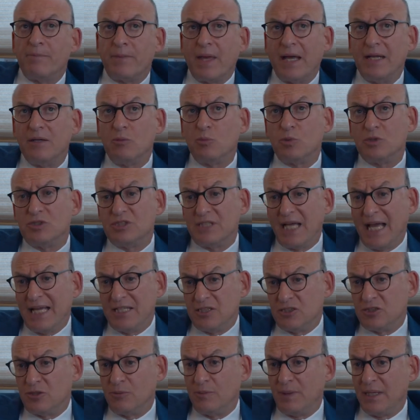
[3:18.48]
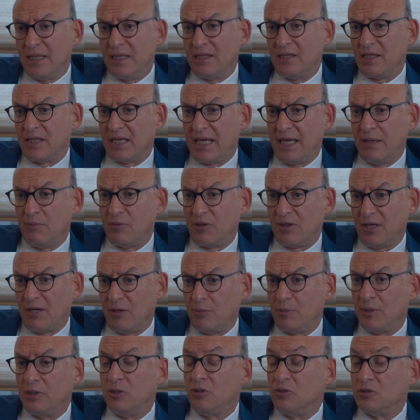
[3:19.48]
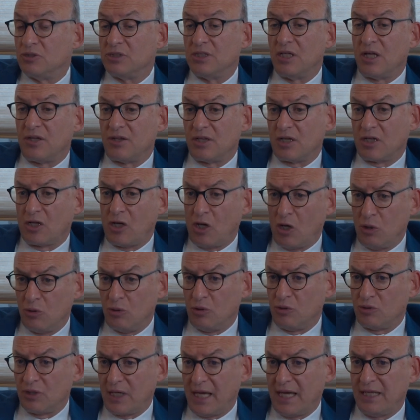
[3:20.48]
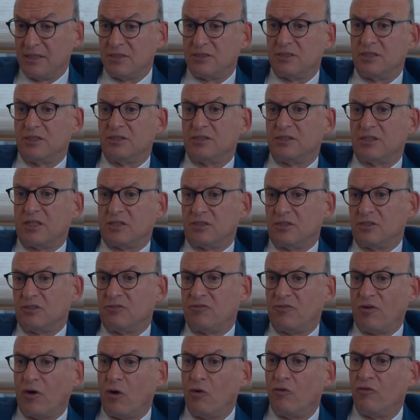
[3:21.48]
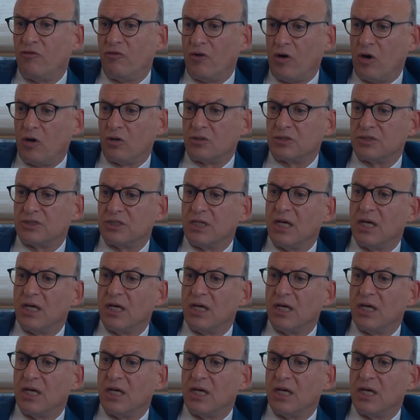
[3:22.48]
and it would tend to be the chemotherapy used in other colon cancers such as FOLFOX.